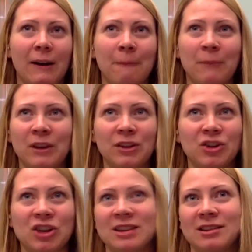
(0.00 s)
It's
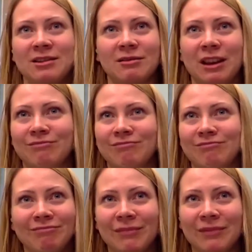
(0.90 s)
just that
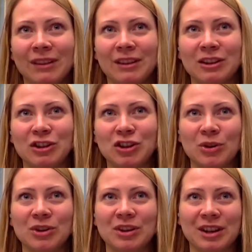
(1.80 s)
the
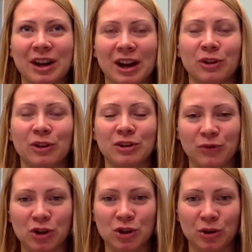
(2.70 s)
choice is kind of
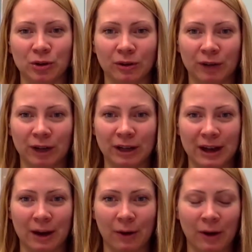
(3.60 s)
artificial right
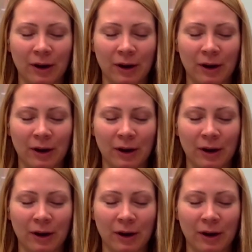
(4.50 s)
now,